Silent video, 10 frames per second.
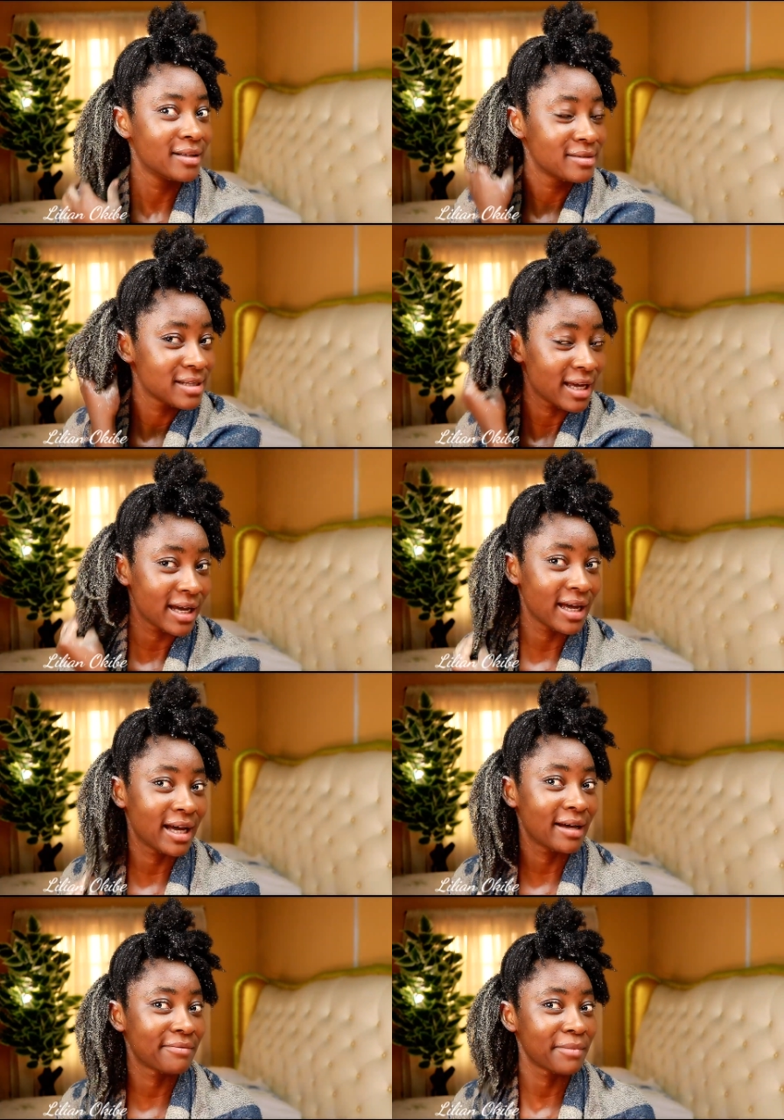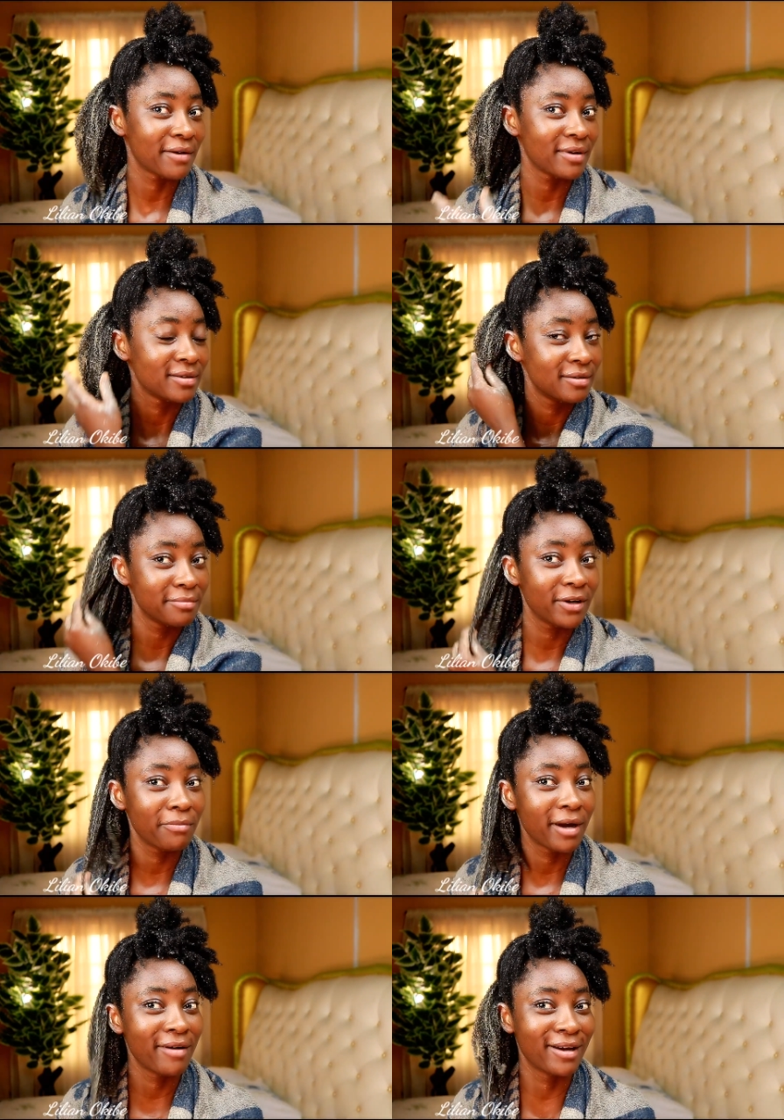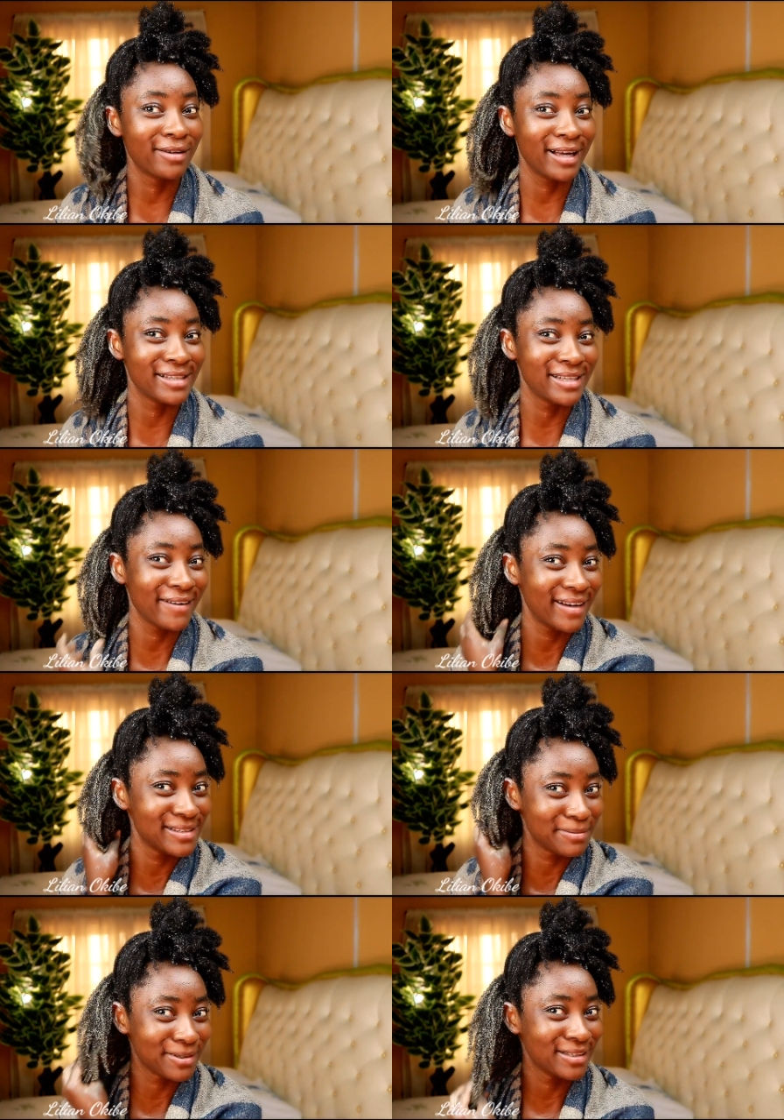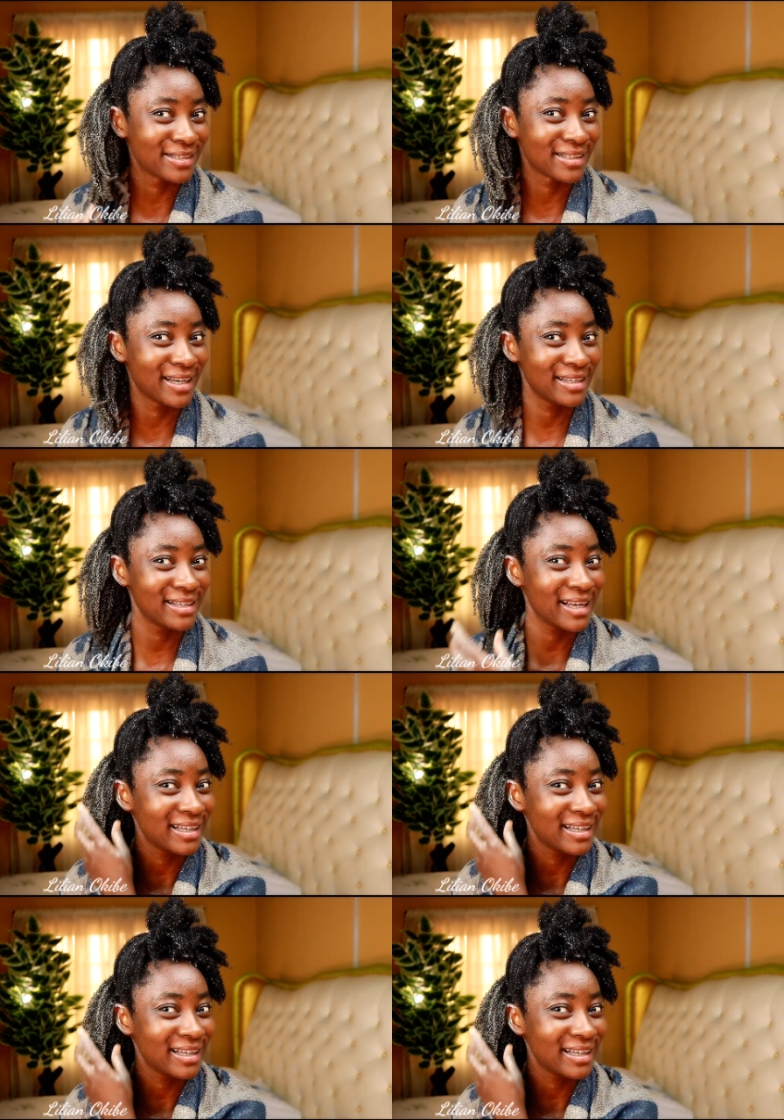looks like I have my regular DIY deep conditioner in it.